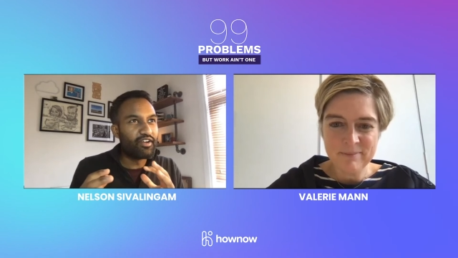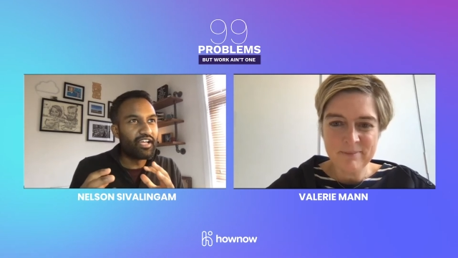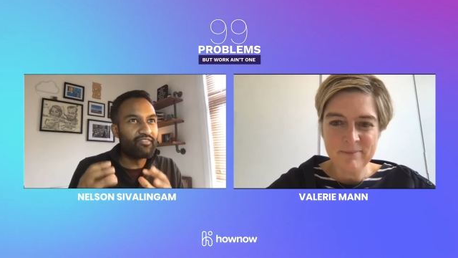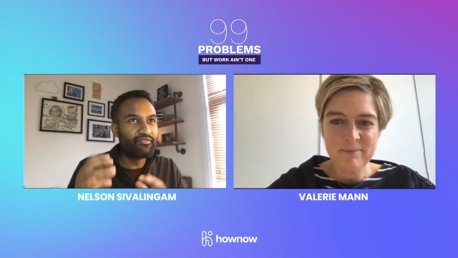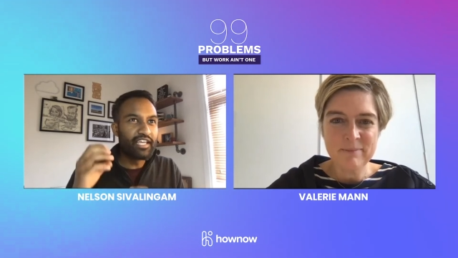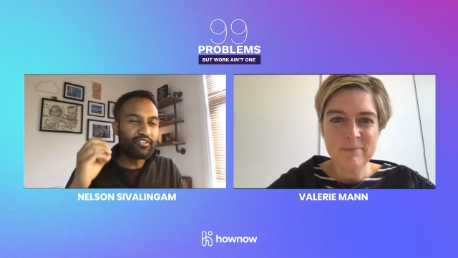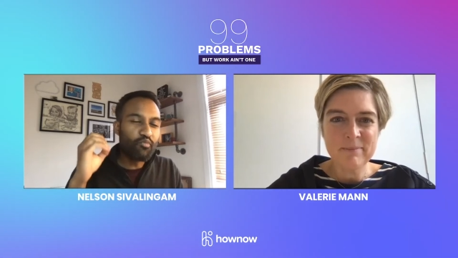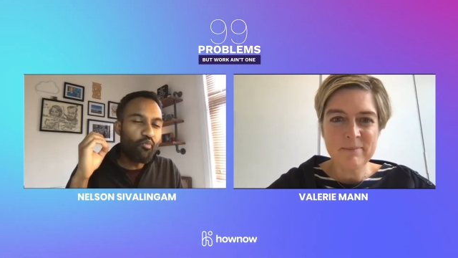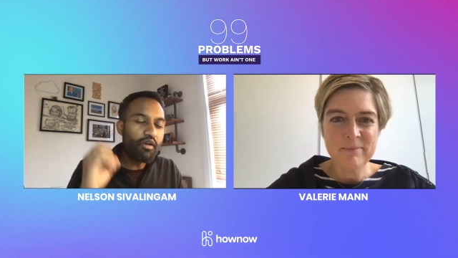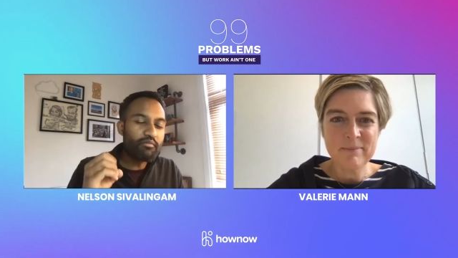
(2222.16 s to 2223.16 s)
Speaker 1: if there's
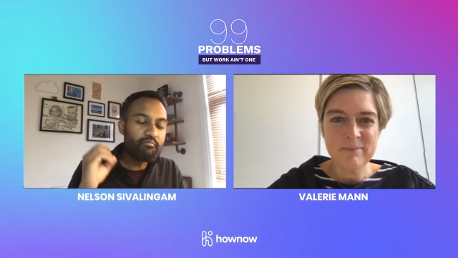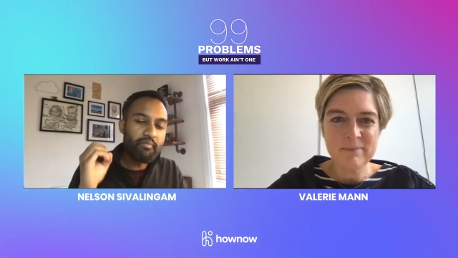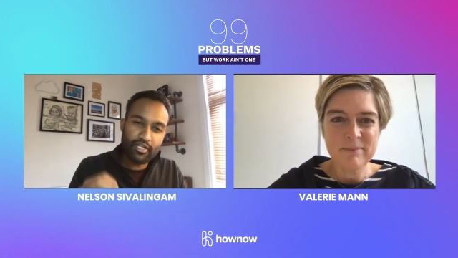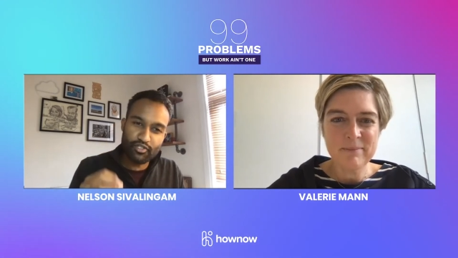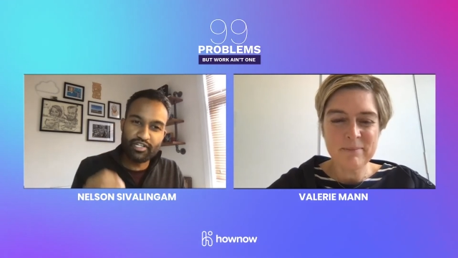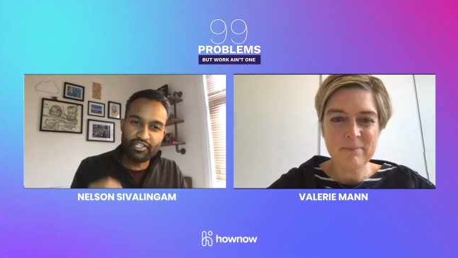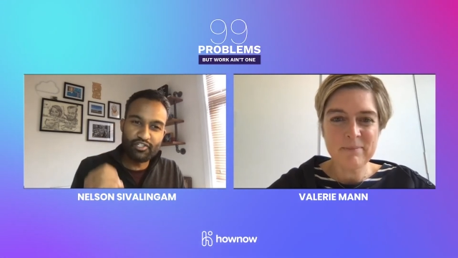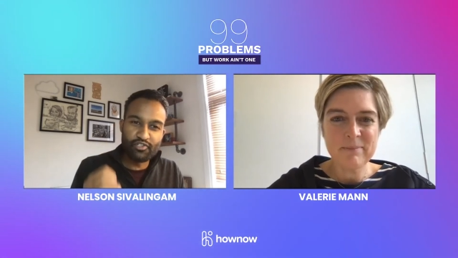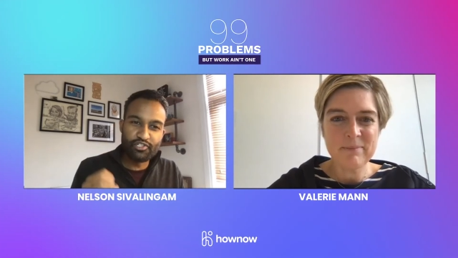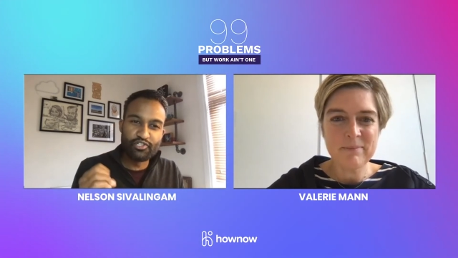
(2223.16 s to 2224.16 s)
one metric
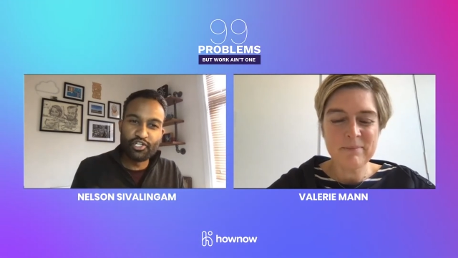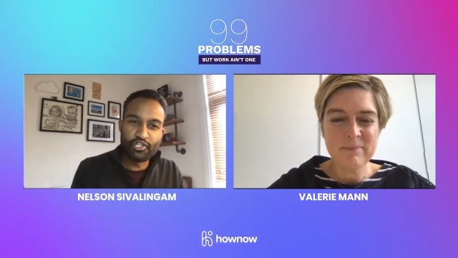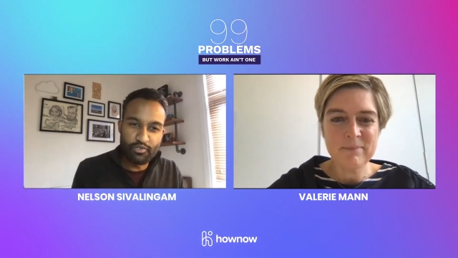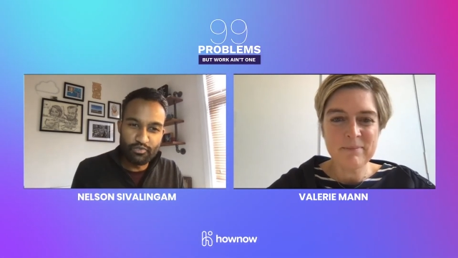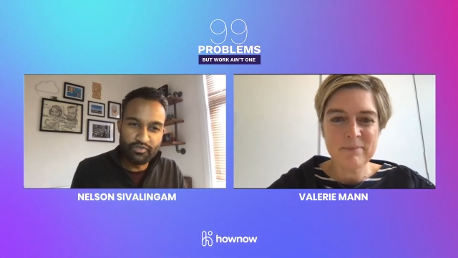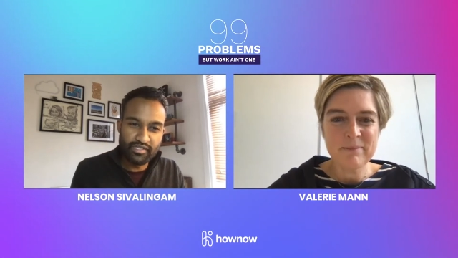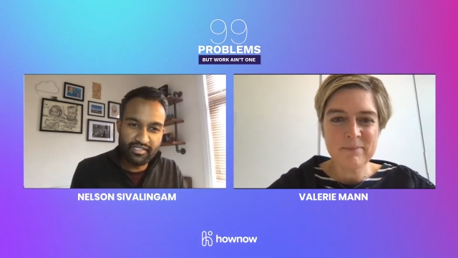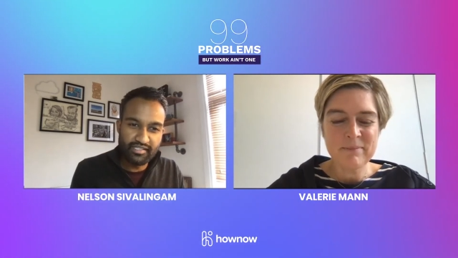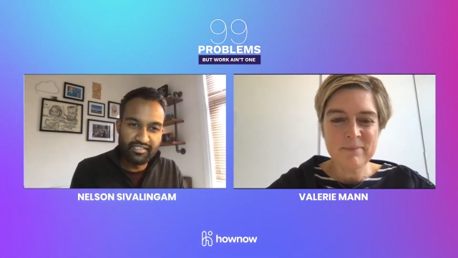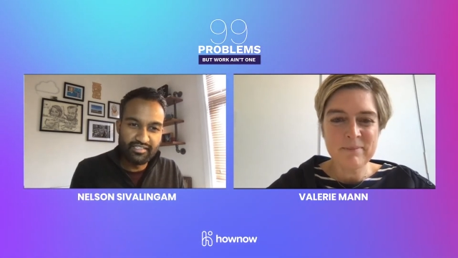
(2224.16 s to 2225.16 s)
you can
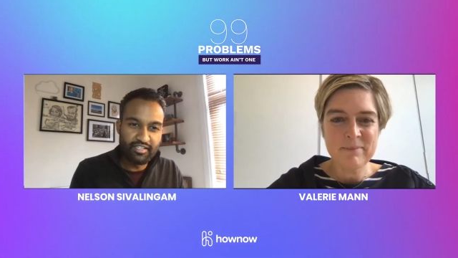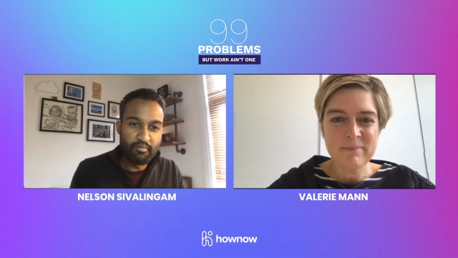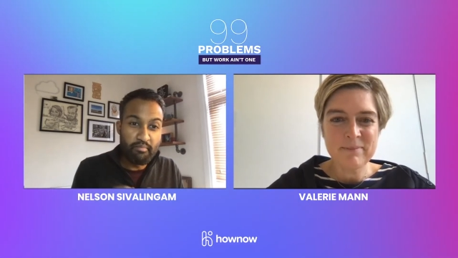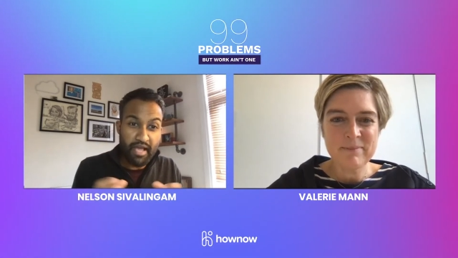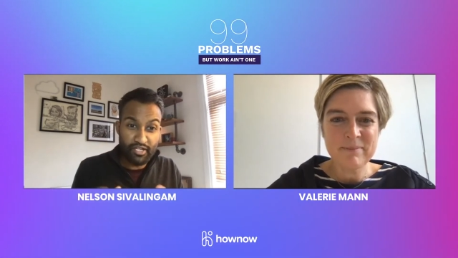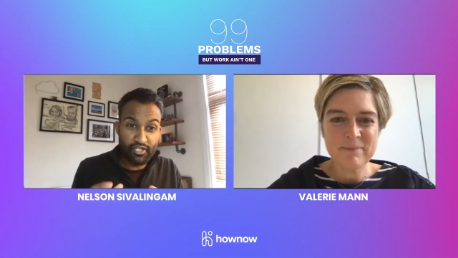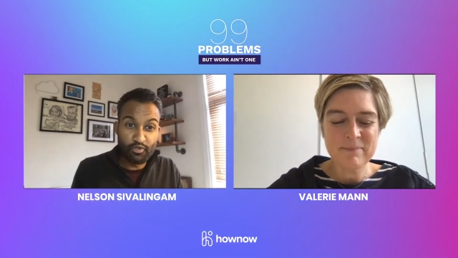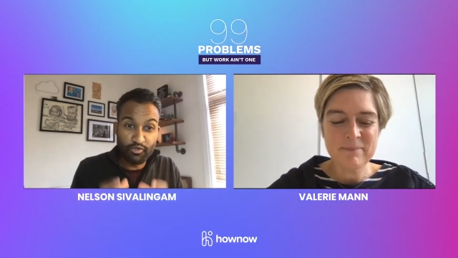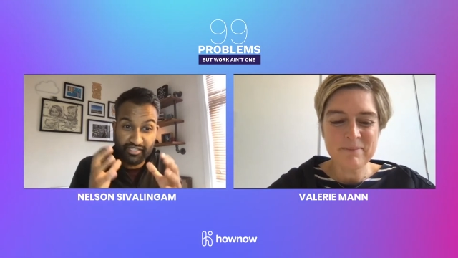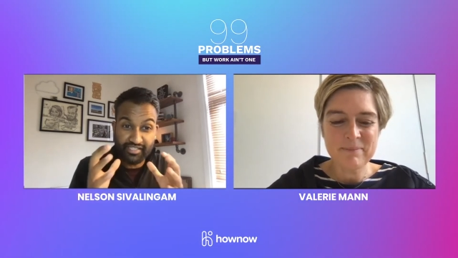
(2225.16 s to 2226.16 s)
choose to measure
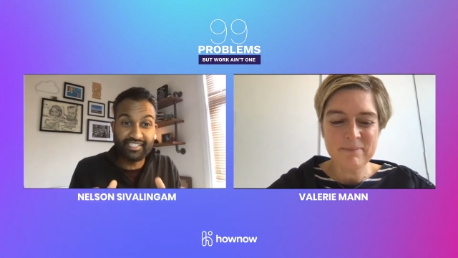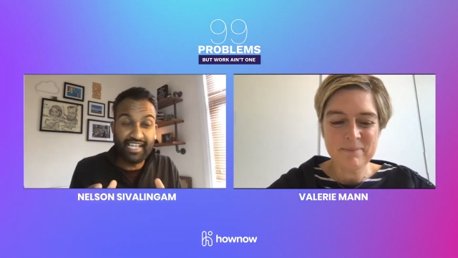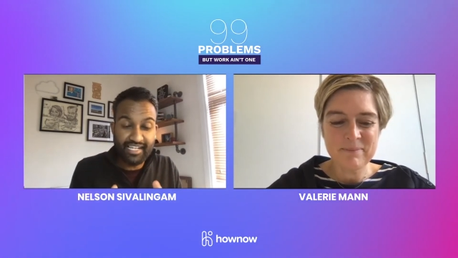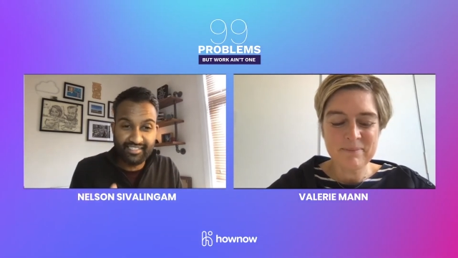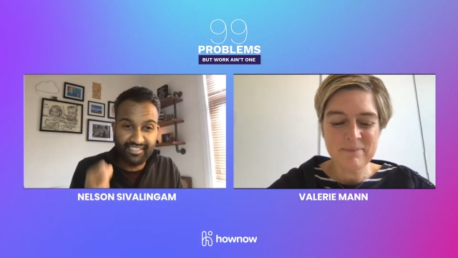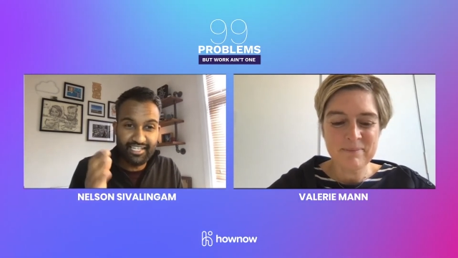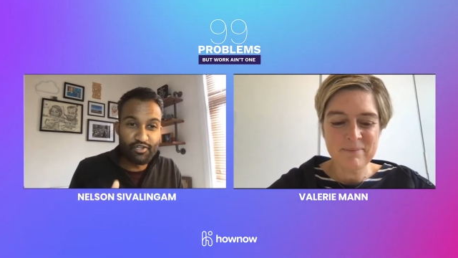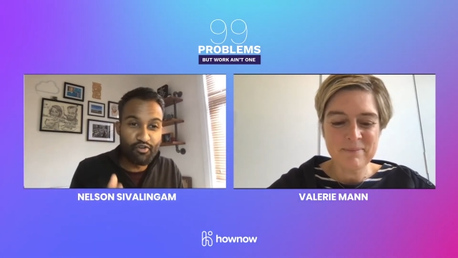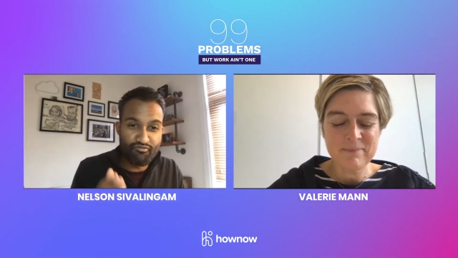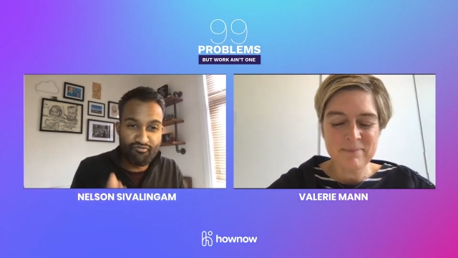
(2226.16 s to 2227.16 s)
your success
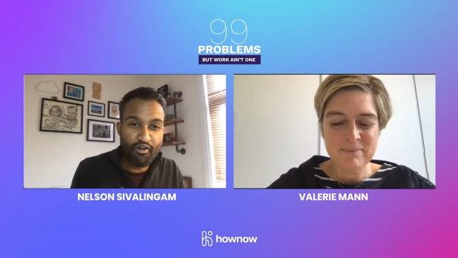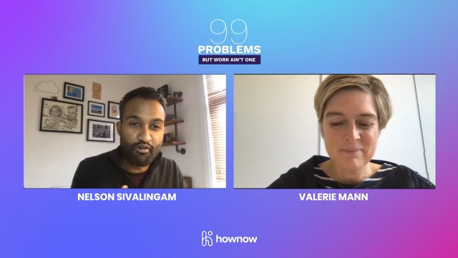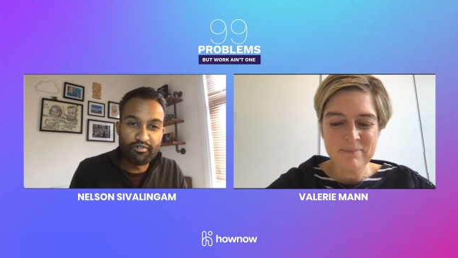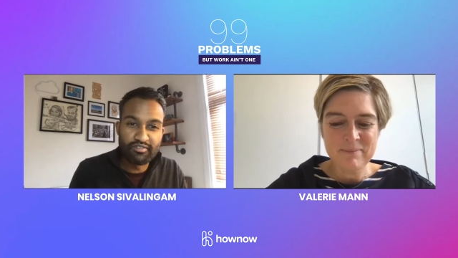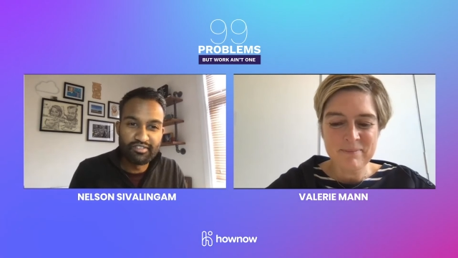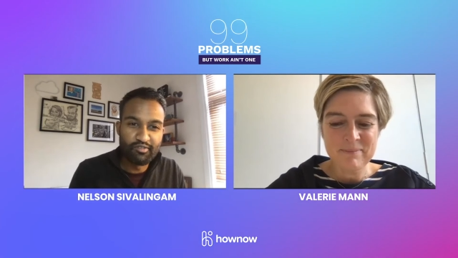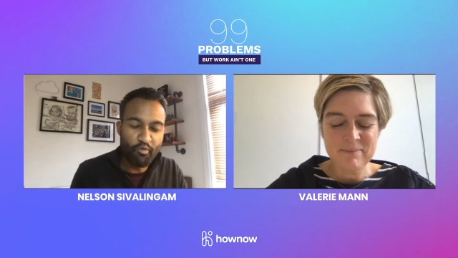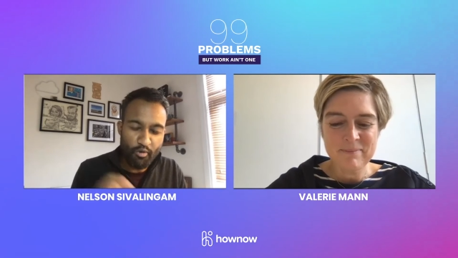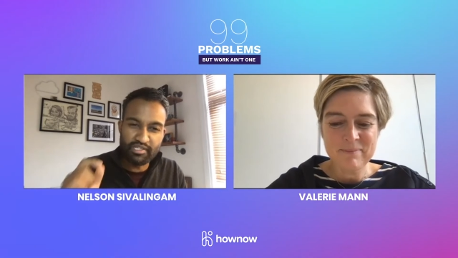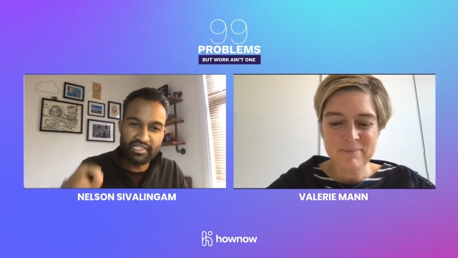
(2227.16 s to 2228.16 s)
in your role,
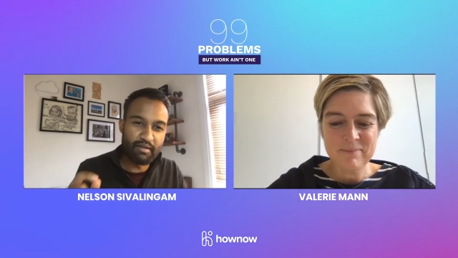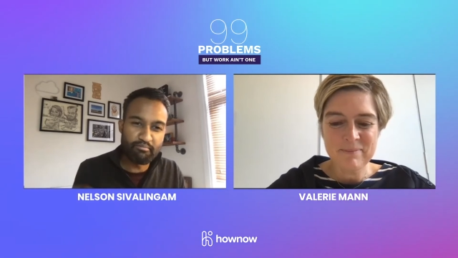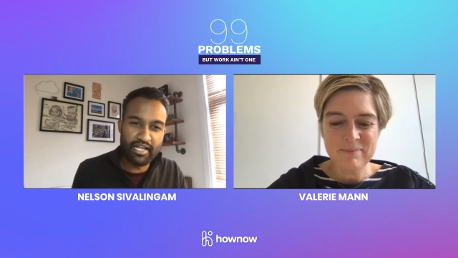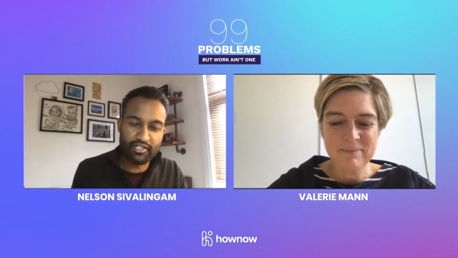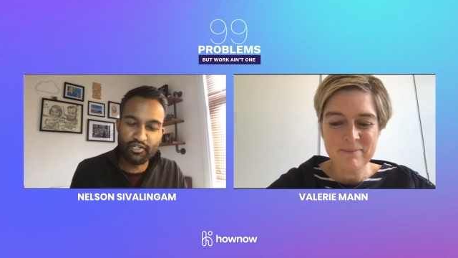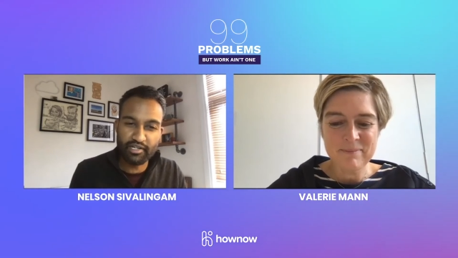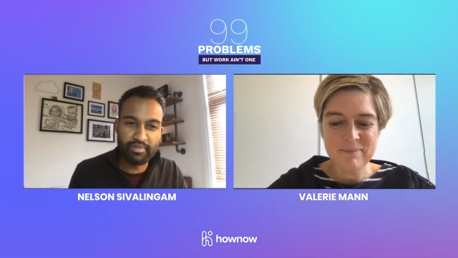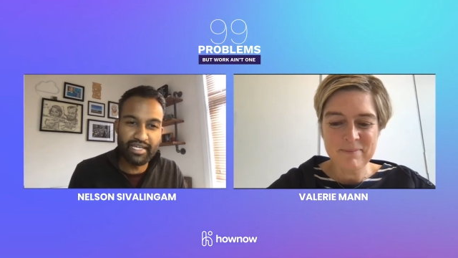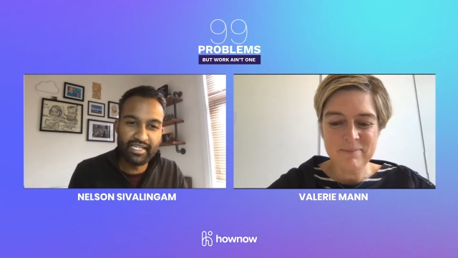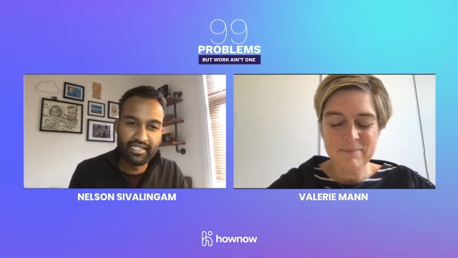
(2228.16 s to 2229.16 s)
what would that metric
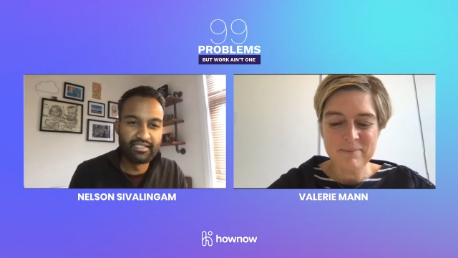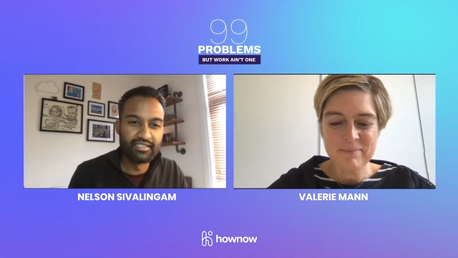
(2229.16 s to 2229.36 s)
be?